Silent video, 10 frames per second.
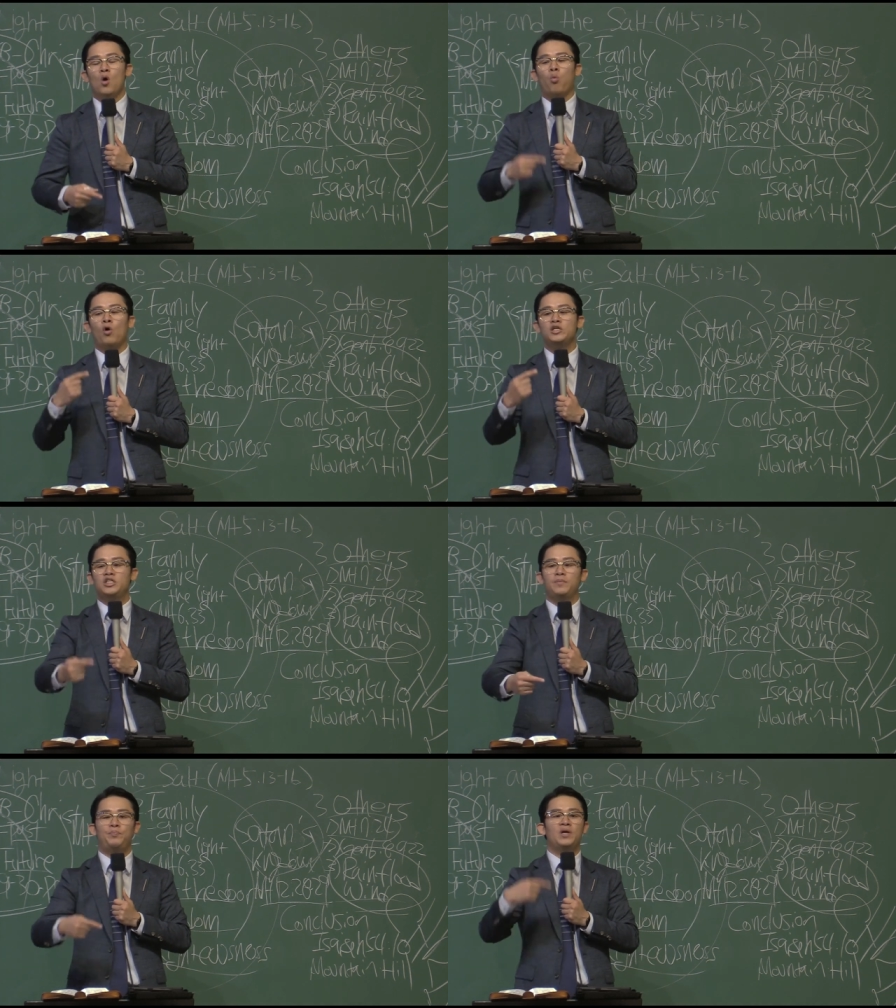
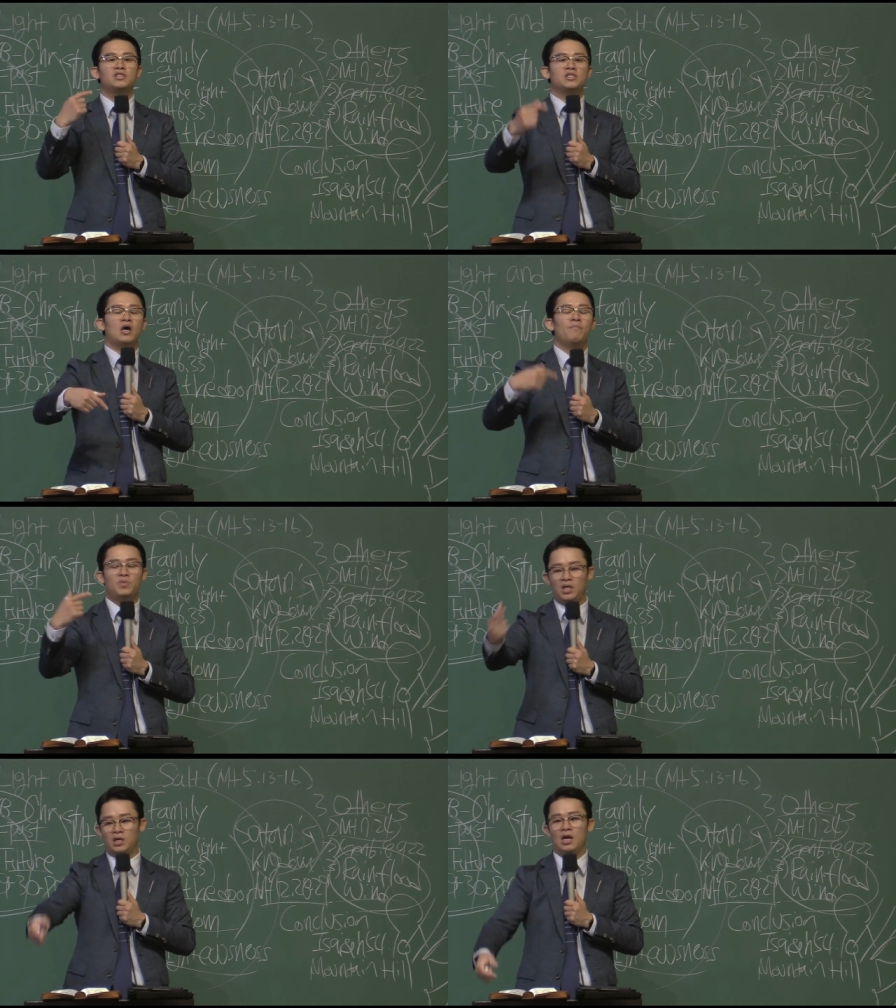worshiping
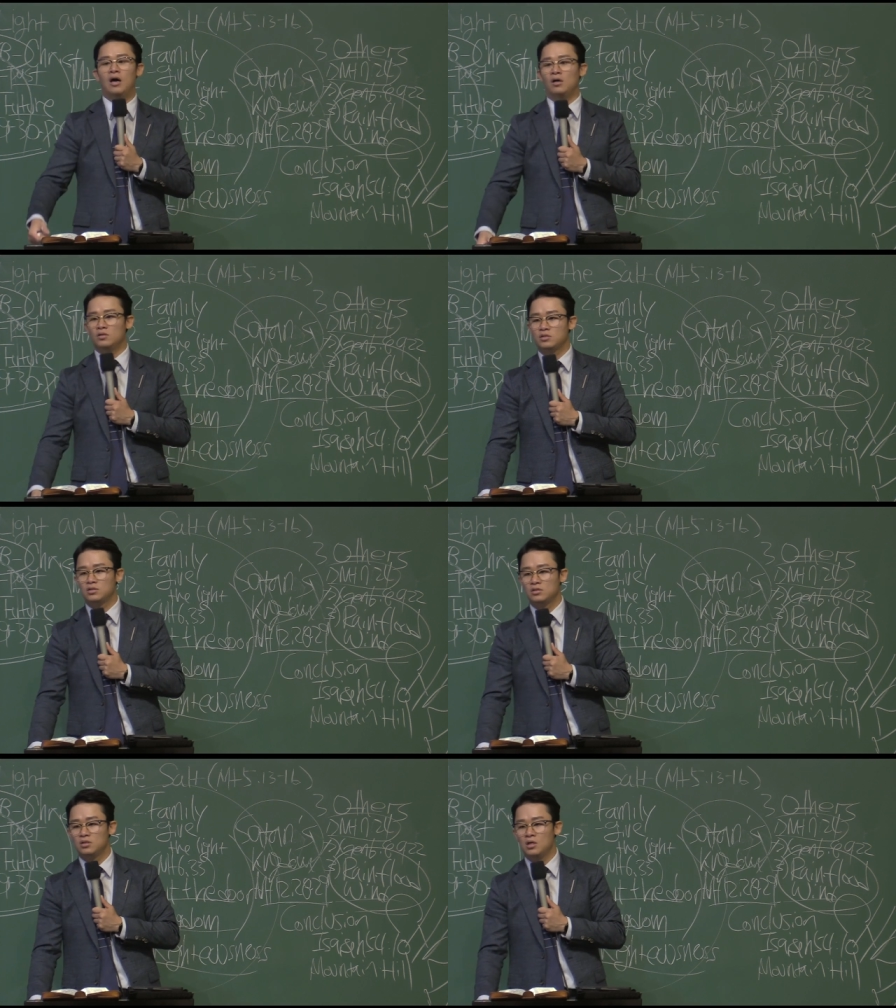something else.